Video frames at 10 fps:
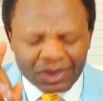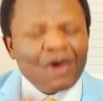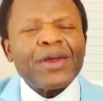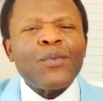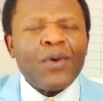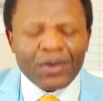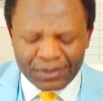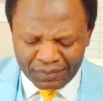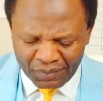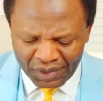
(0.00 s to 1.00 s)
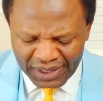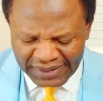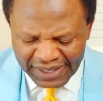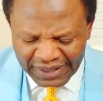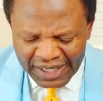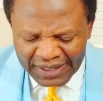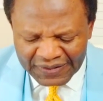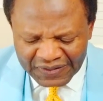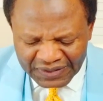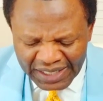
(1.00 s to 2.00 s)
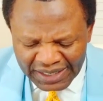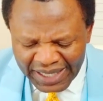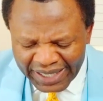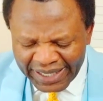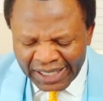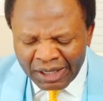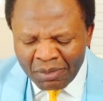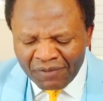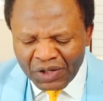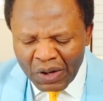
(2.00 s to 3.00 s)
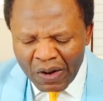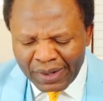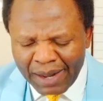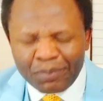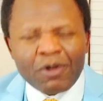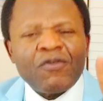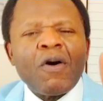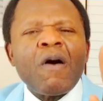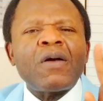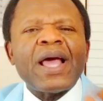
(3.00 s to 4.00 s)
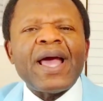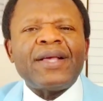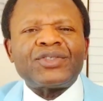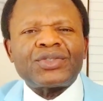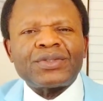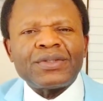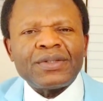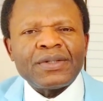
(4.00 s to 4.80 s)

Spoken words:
31, he says, seek the kingdom of God above all else,